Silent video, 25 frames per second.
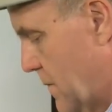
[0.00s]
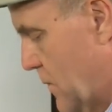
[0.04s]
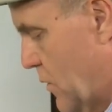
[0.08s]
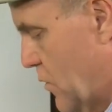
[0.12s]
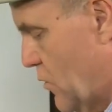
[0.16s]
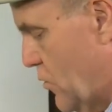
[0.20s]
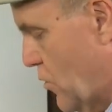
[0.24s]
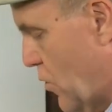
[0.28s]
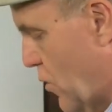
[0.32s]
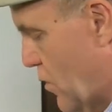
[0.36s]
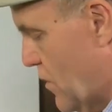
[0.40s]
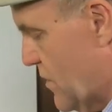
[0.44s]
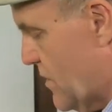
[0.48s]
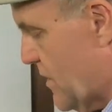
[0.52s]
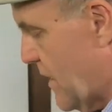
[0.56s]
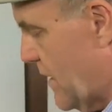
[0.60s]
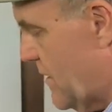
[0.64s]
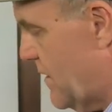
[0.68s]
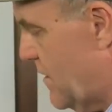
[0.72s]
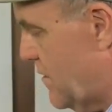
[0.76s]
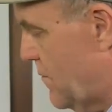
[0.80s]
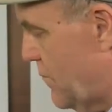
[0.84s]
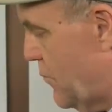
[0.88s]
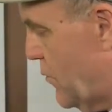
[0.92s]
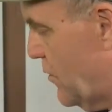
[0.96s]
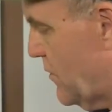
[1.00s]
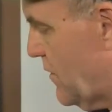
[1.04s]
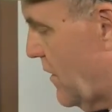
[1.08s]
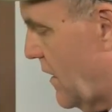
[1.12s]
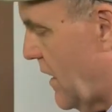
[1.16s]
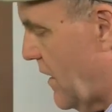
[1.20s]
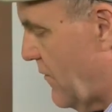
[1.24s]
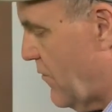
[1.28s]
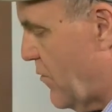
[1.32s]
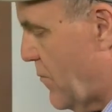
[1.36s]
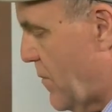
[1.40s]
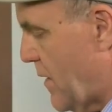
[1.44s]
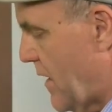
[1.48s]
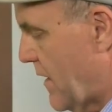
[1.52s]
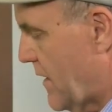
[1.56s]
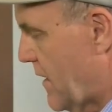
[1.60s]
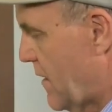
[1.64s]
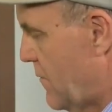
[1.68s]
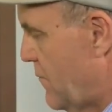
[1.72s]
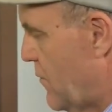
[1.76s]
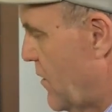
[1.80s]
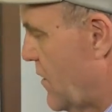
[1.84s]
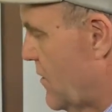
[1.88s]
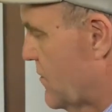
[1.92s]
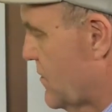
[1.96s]
You notice I didn't put the lever back
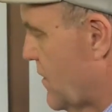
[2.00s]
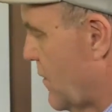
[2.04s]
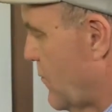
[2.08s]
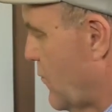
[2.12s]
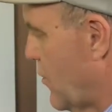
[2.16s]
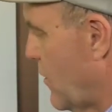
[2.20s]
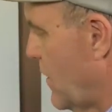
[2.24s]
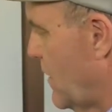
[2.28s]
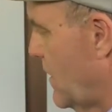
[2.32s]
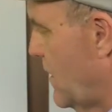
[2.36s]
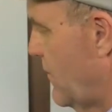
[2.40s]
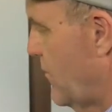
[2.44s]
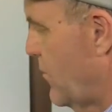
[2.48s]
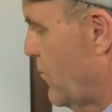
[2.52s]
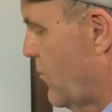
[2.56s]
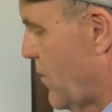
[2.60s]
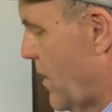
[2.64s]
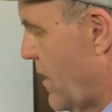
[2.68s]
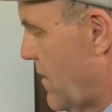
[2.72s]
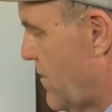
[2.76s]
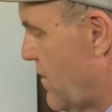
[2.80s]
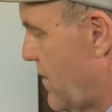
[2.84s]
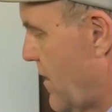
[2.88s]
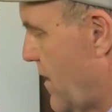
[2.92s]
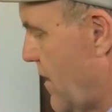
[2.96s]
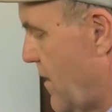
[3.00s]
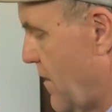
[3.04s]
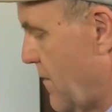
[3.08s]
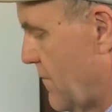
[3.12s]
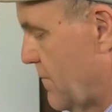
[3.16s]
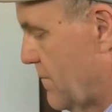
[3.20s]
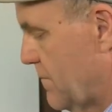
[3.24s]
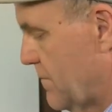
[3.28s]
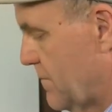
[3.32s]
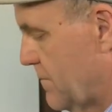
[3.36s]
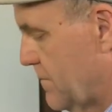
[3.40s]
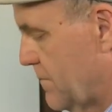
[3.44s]
in because I'm going to leave it right there.